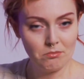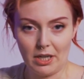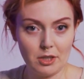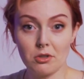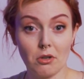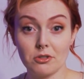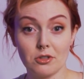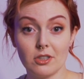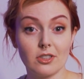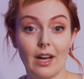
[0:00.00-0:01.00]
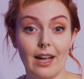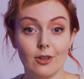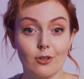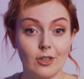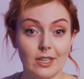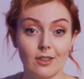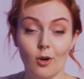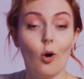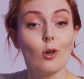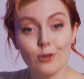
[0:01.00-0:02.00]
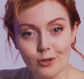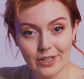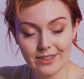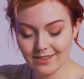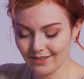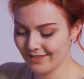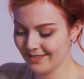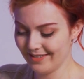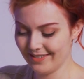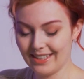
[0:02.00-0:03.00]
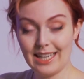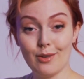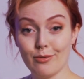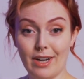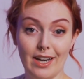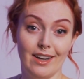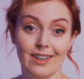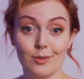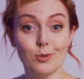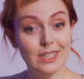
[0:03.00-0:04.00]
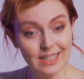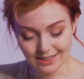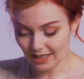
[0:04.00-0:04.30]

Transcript: I could also just alter it if I would need.